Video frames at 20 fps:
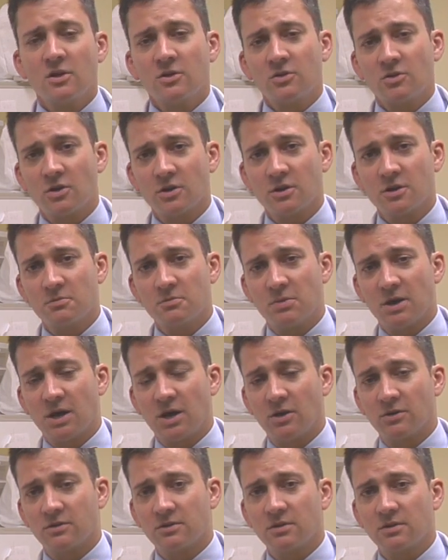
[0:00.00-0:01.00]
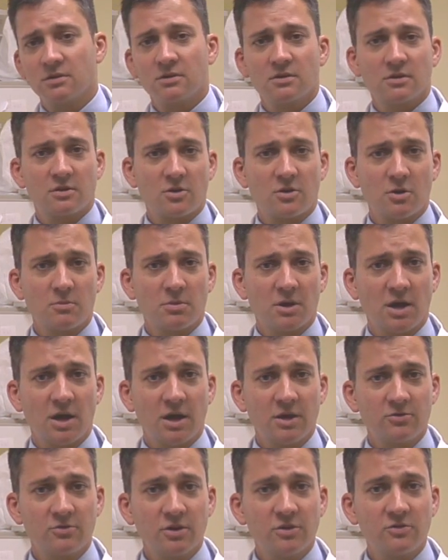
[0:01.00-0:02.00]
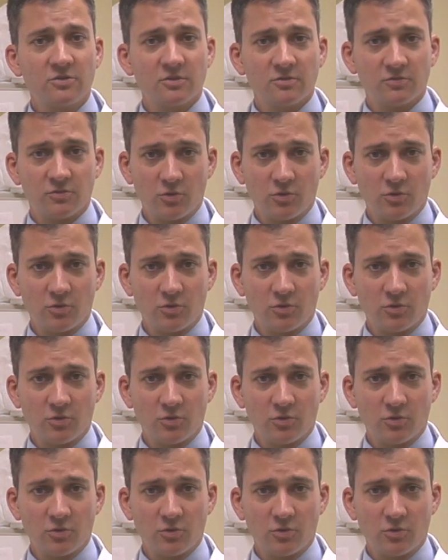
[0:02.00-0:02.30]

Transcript: Talking about carbohydrates and